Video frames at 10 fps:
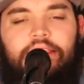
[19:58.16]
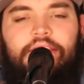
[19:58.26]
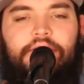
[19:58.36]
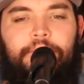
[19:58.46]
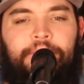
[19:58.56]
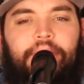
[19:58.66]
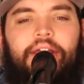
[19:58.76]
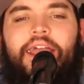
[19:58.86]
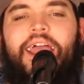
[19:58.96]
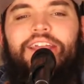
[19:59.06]
the
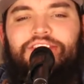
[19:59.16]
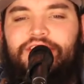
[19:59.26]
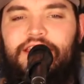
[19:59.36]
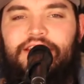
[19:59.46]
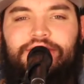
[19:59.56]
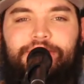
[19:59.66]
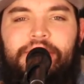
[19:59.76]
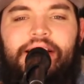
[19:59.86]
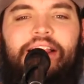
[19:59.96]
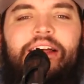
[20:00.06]
precious
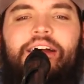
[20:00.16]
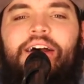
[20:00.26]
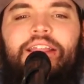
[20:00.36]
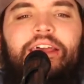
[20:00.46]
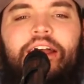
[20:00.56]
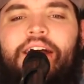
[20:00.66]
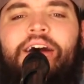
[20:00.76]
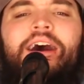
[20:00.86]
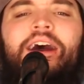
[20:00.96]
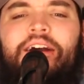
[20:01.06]
blood
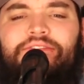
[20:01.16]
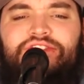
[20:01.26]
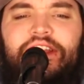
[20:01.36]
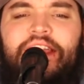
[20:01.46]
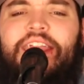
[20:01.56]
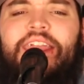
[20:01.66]
of Jesus.